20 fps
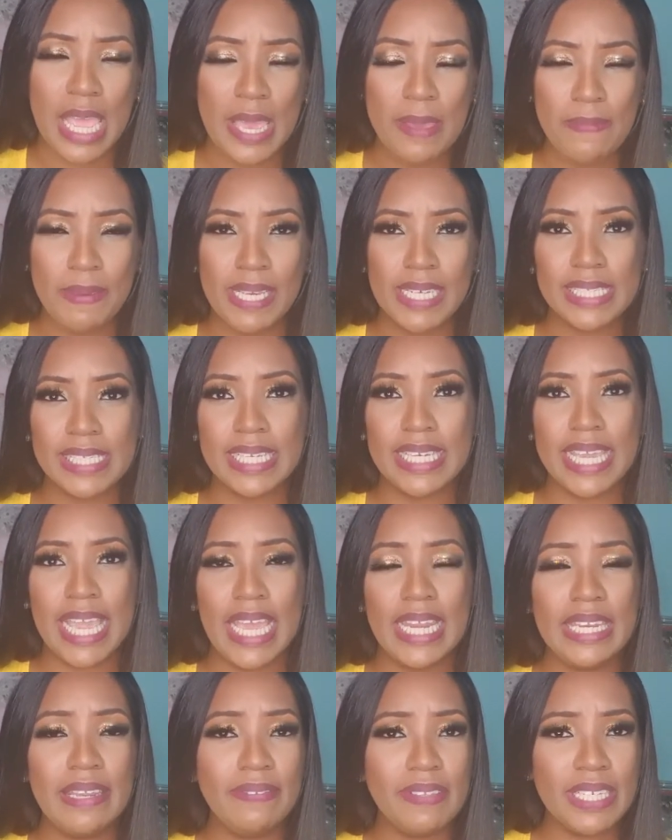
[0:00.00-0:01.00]
Because at the
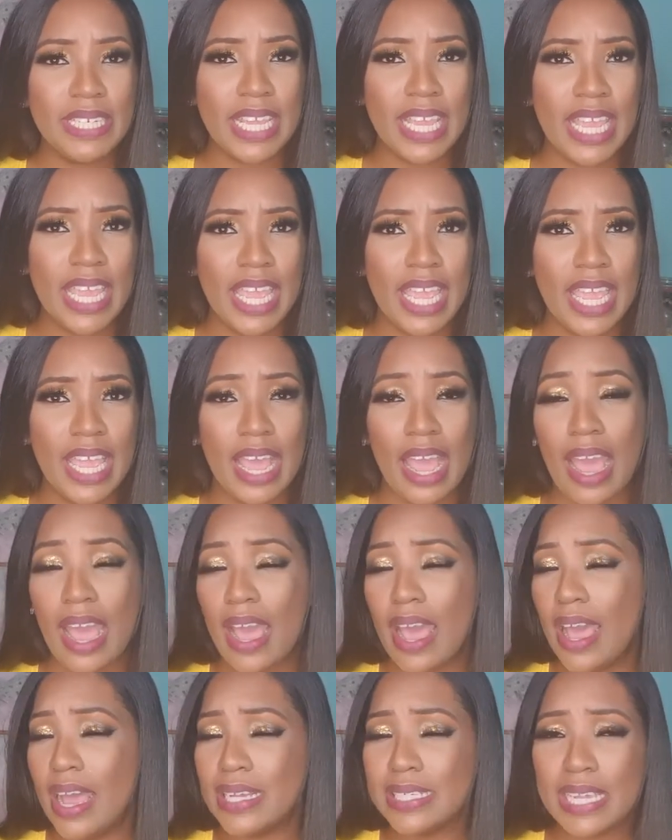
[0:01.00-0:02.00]
end of the day,
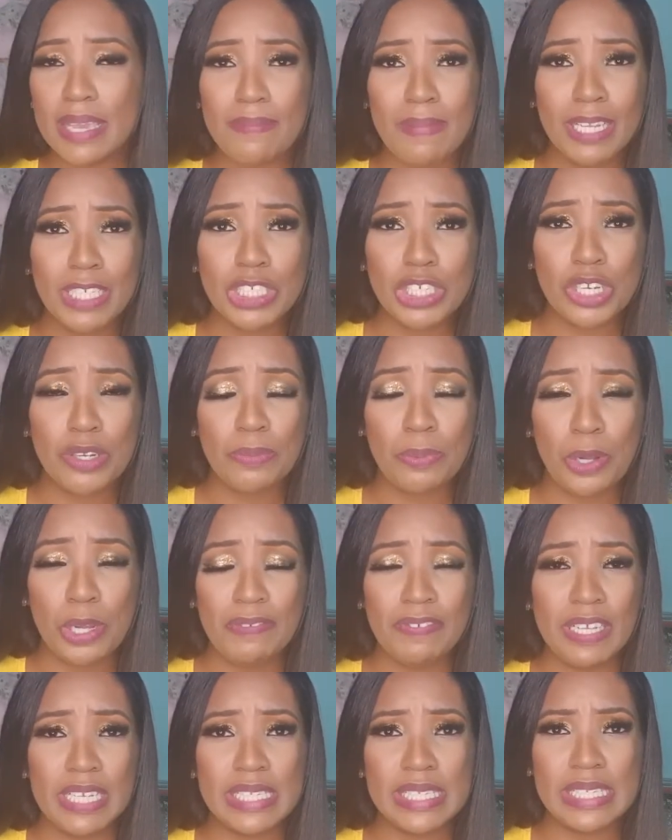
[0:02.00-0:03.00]
as I mentioned
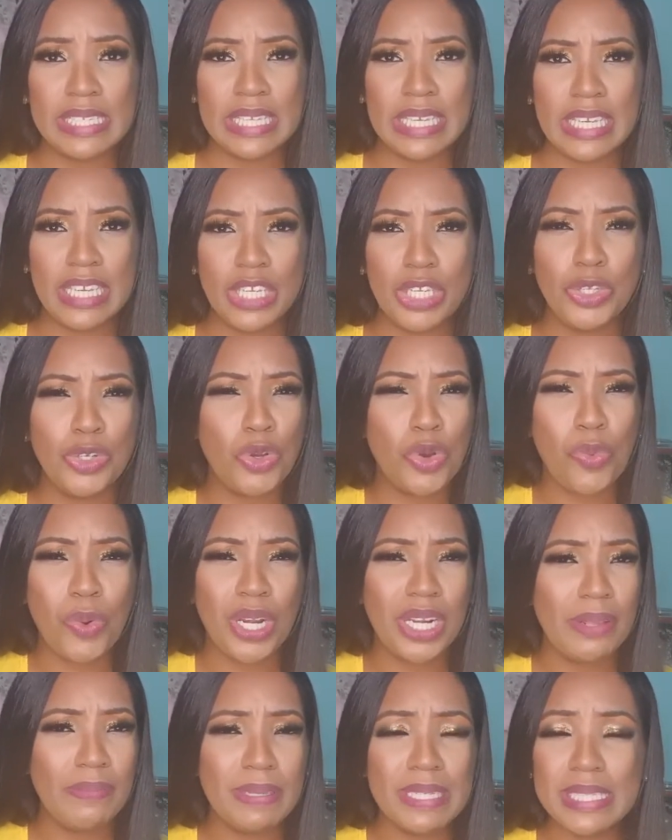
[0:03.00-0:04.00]
previously, you don't
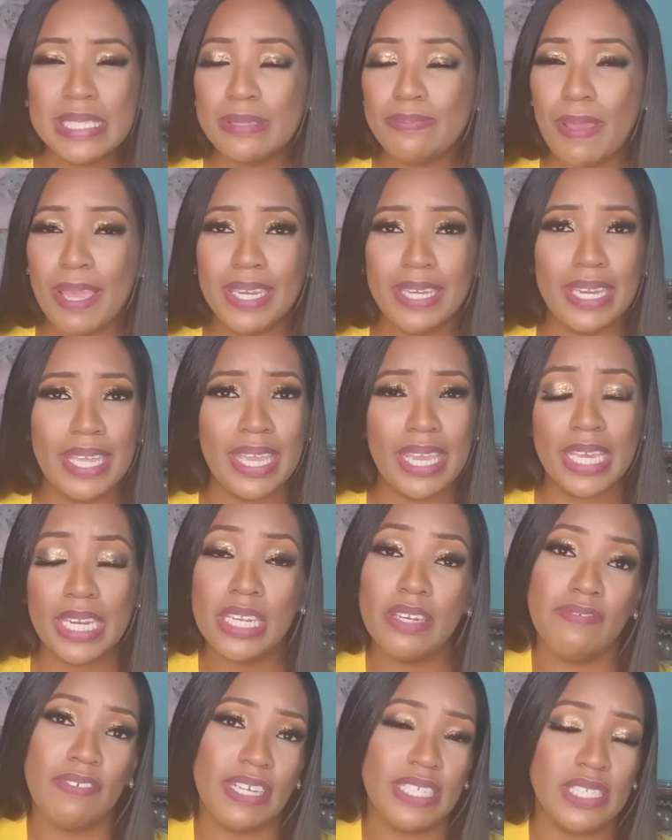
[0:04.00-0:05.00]
want to be spending and
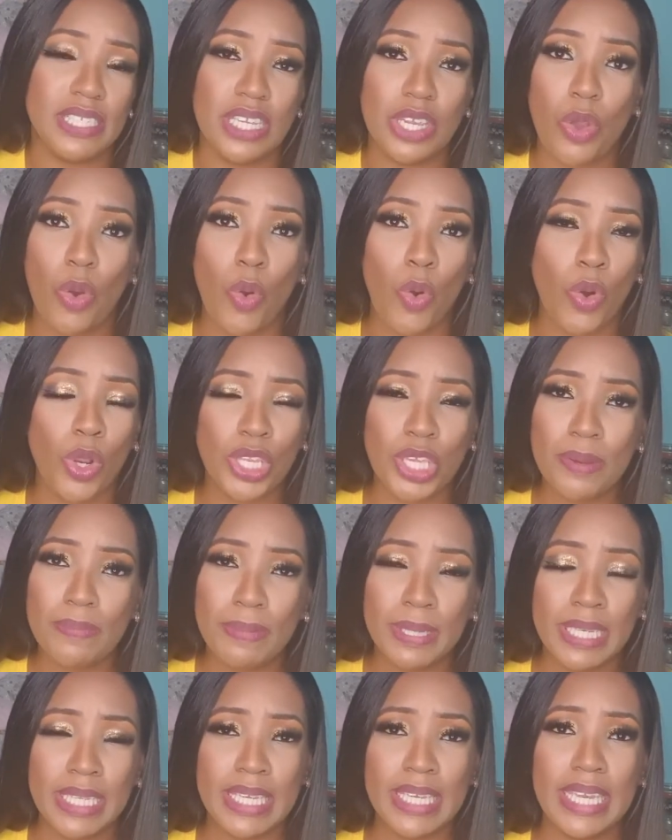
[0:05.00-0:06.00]
investing all your
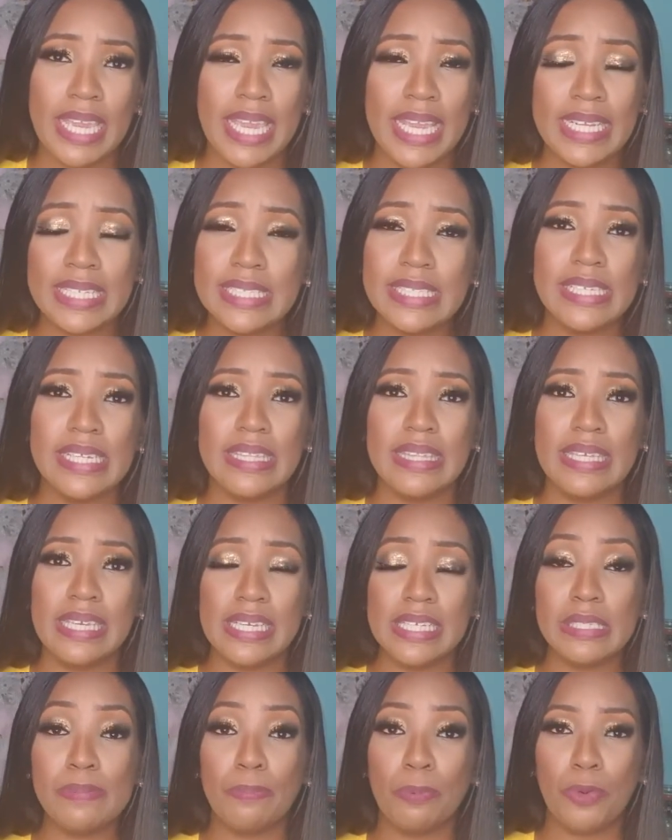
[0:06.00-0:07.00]
money into
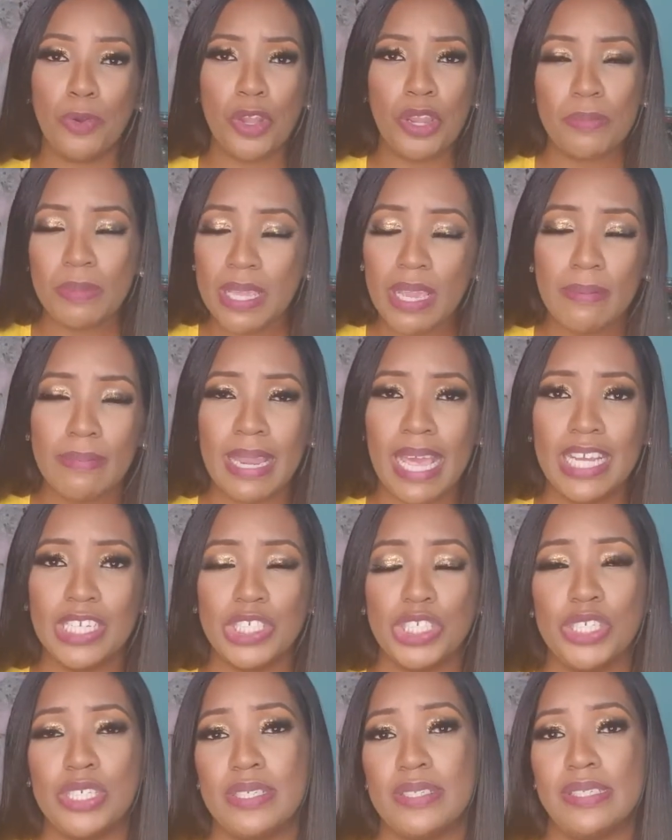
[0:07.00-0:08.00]
these premium
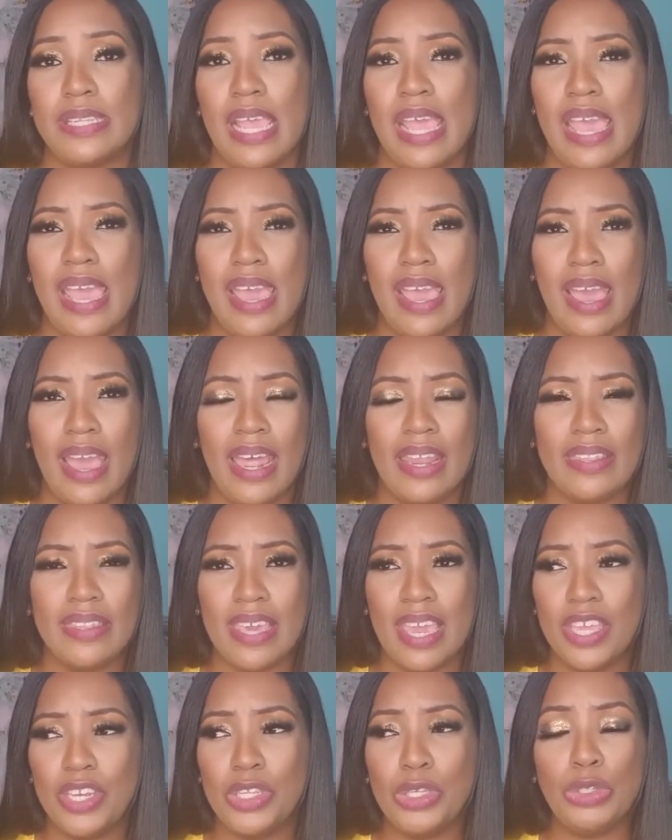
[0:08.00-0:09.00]
lashes and
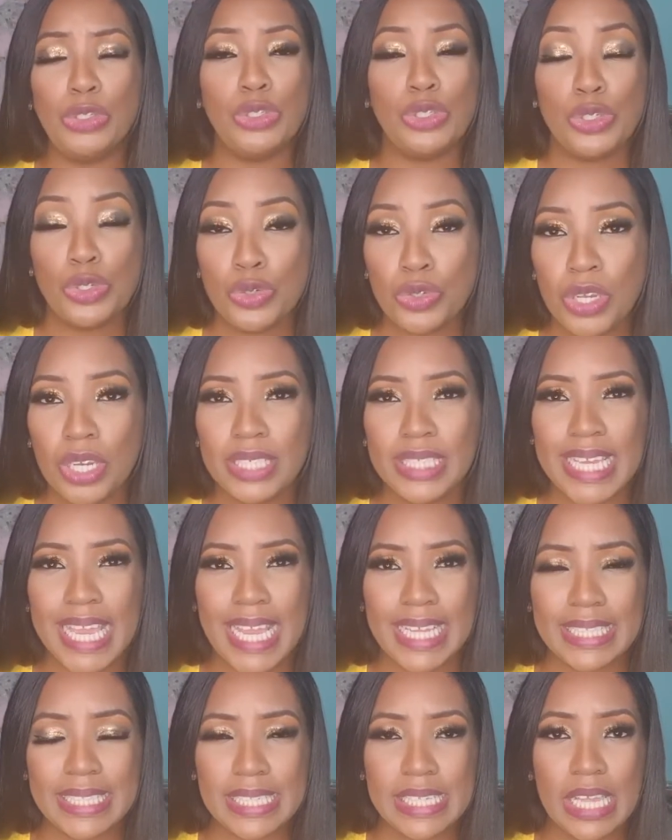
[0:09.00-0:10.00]
then you do not
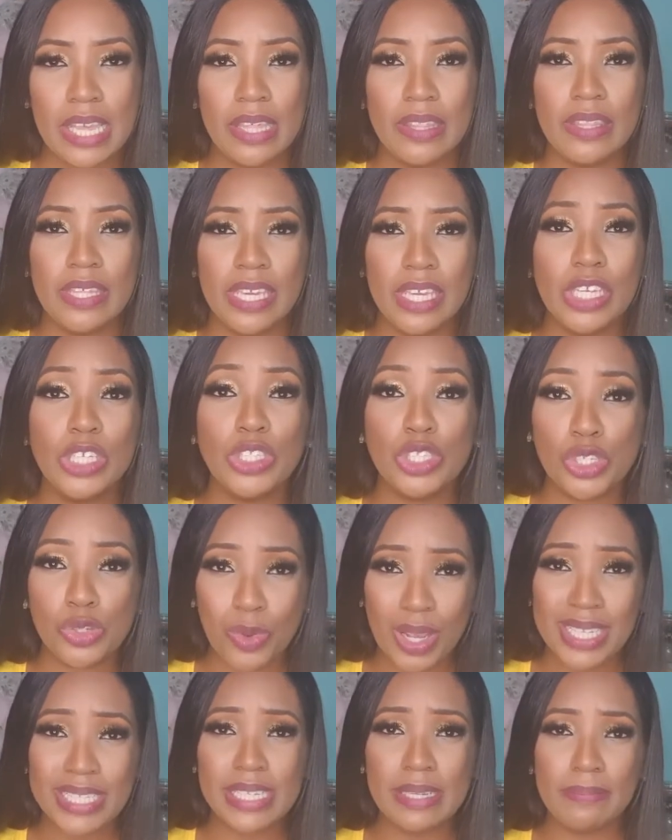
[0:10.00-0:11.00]
get the
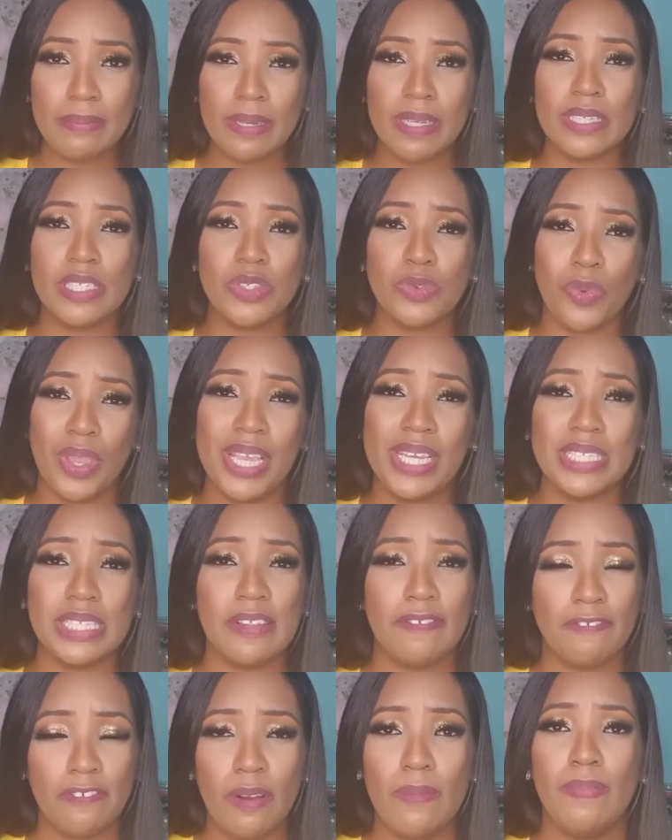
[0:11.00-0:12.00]
20 plus wears
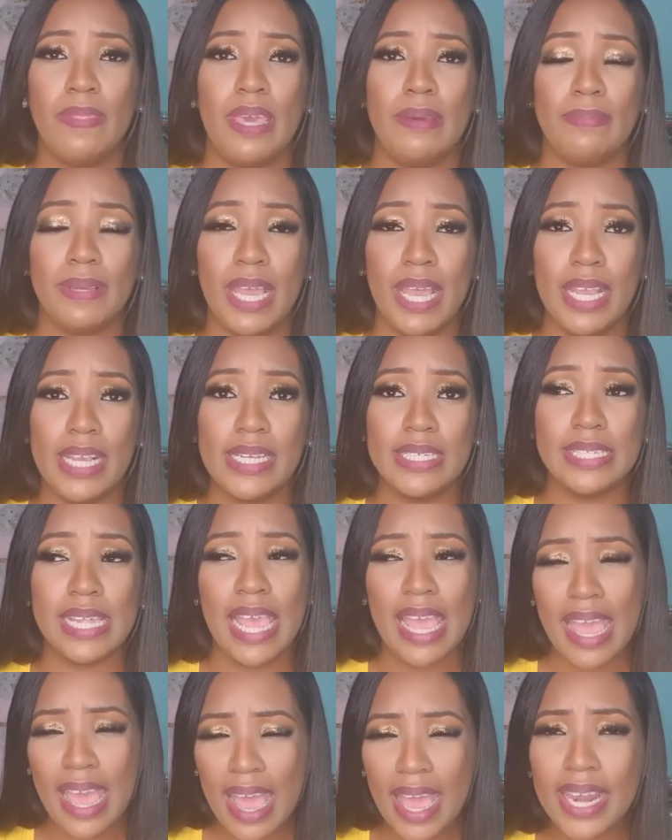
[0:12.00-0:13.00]
from them, guys.
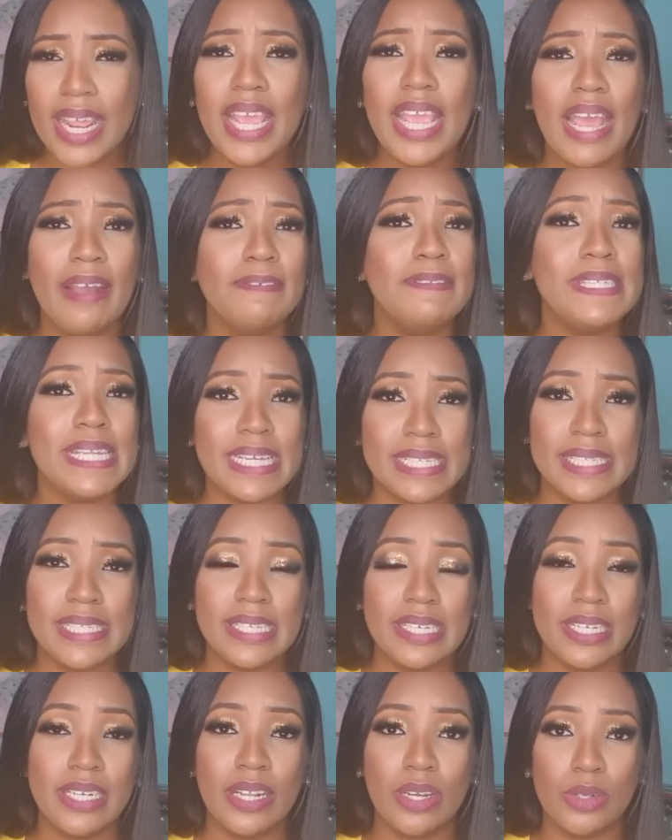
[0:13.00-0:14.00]
And I have tested
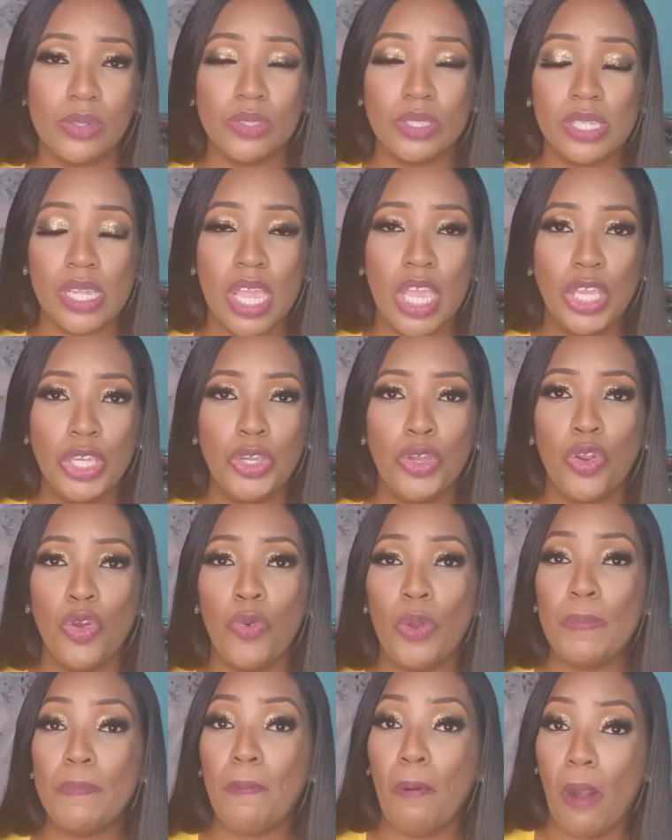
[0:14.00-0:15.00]
it out.
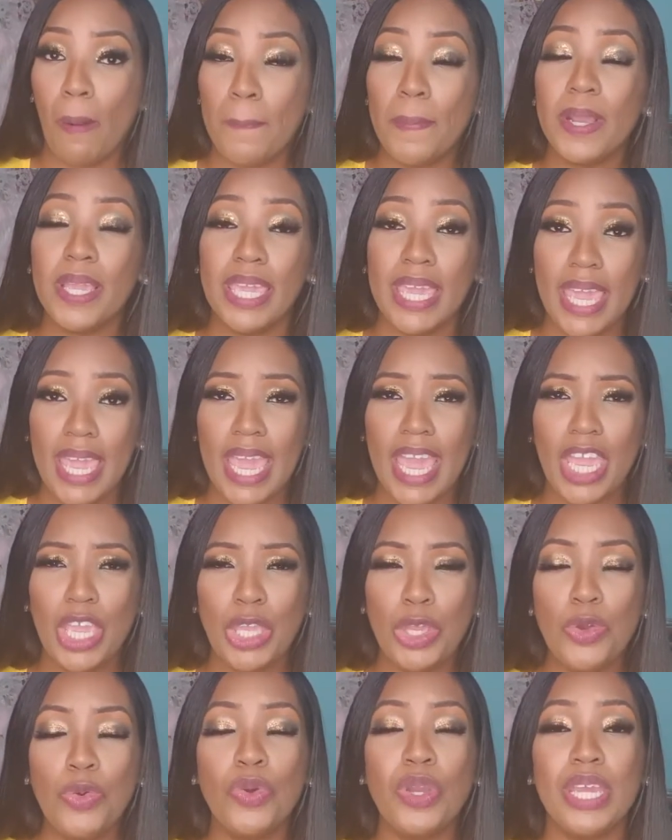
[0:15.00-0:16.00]
With proper care,
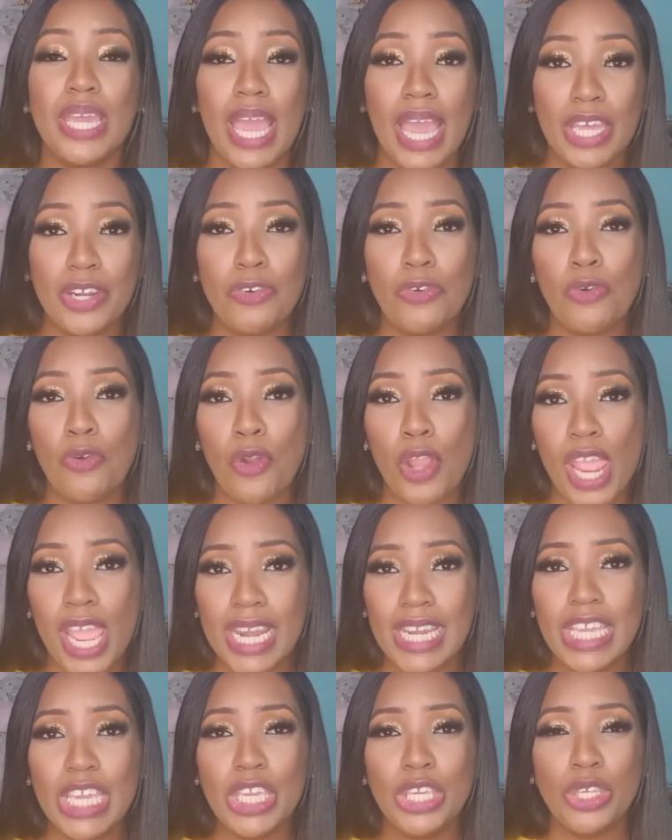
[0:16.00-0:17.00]
you can
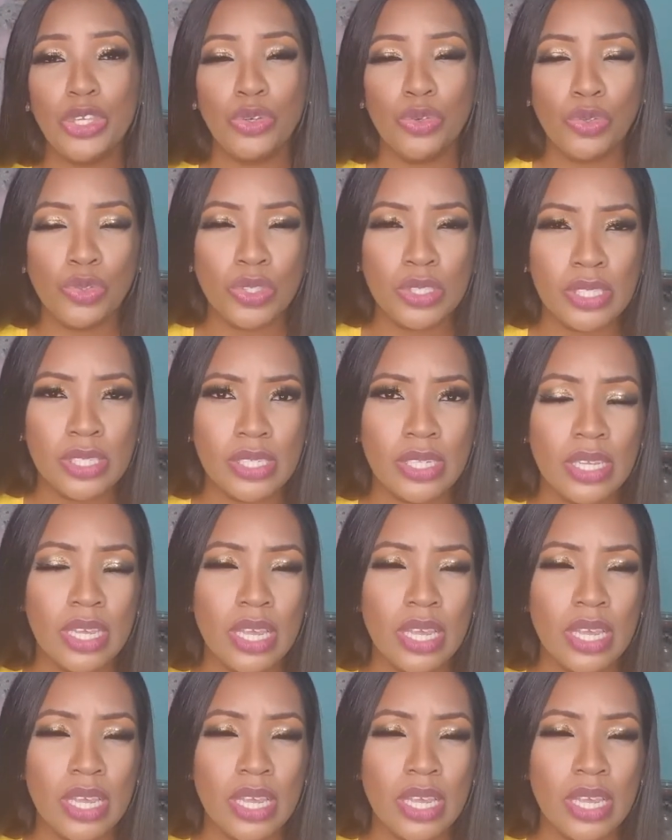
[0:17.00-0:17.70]
really use